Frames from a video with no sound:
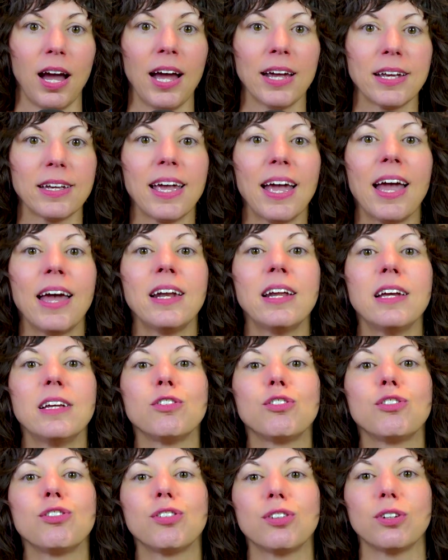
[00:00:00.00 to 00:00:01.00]
I can
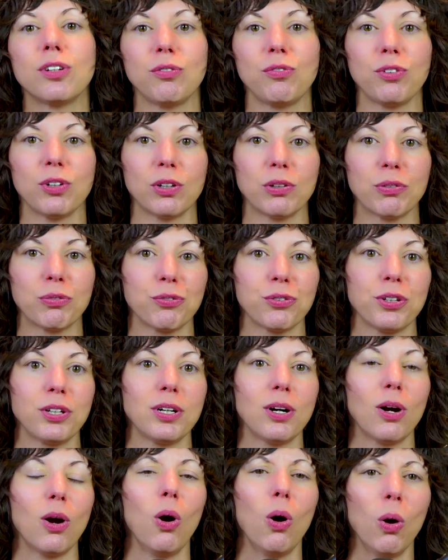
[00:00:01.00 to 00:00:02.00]
and should feel
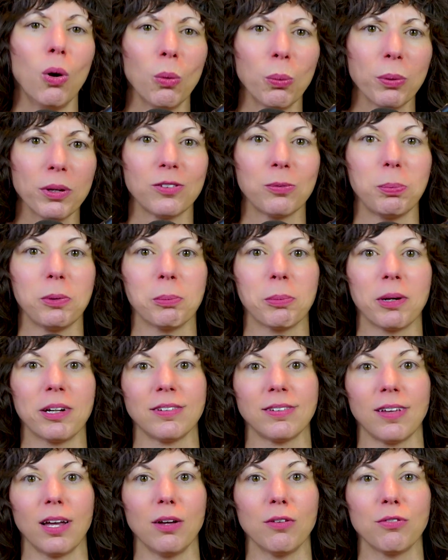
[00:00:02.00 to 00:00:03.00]
free to always be
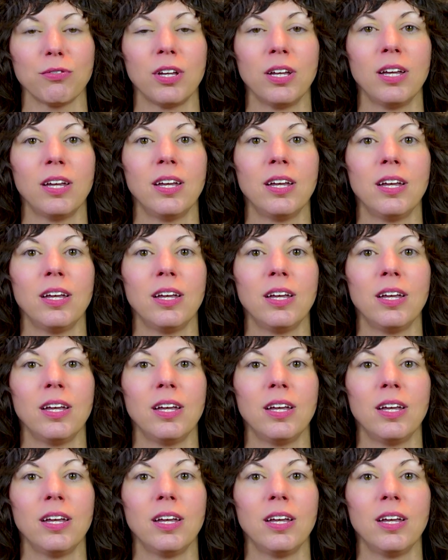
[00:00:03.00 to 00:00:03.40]
myself,